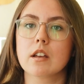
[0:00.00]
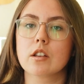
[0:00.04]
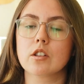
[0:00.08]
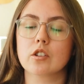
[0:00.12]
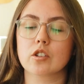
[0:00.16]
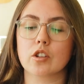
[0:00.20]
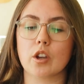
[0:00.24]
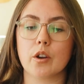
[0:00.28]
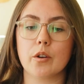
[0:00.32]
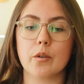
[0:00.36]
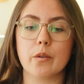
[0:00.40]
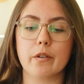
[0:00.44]

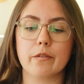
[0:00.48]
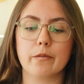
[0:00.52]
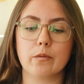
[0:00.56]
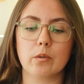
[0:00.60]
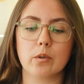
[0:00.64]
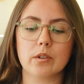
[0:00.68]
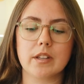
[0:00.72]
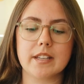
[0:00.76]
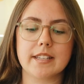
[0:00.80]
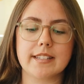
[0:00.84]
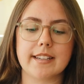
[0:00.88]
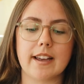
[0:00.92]
So
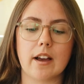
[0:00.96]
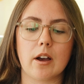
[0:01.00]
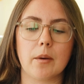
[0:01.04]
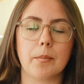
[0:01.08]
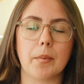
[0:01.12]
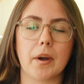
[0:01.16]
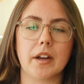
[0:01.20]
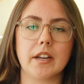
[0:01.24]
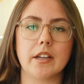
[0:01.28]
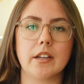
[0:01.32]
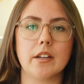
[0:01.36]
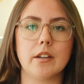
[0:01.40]
for this
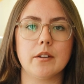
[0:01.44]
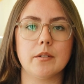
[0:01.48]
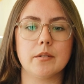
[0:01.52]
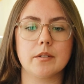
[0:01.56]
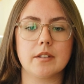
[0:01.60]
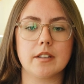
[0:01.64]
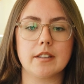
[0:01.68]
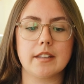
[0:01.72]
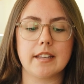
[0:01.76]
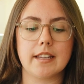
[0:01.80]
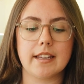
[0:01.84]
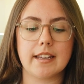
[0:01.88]
setup, I
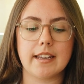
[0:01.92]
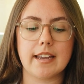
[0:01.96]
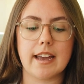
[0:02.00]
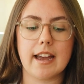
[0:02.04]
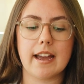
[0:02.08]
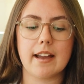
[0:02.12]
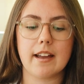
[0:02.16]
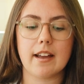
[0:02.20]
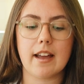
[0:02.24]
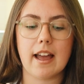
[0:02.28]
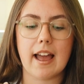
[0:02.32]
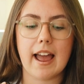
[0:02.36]
used the
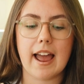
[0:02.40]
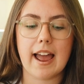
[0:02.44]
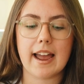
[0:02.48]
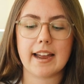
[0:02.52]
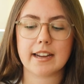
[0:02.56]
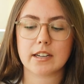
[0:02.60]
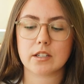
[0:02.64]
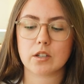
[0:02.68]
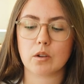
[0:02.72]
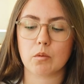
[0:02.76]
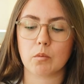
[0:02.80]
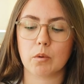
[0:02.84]

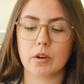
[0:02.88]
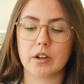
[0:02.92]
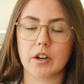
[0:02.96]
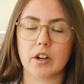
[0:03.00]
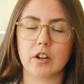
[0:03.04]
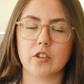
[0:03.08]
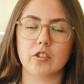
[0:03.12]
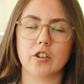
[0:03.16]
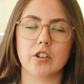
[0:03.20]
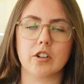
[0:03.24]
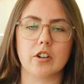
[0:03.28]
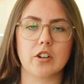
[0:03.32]

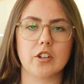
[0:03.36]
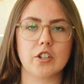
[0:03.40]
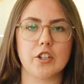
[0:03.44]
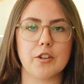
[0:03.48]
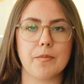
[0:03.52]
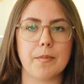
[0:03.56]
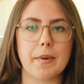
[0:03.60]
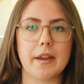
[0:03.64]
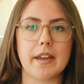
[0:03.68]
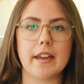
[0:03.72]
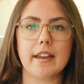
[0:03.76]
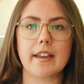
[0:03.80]
X100
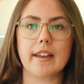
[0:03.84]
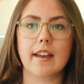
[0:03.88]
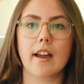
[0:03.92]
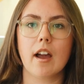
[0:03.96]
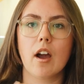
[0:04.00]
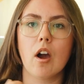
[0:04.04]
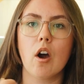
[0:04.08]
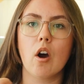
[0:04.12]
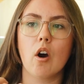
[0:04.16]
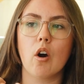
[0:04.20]
RGB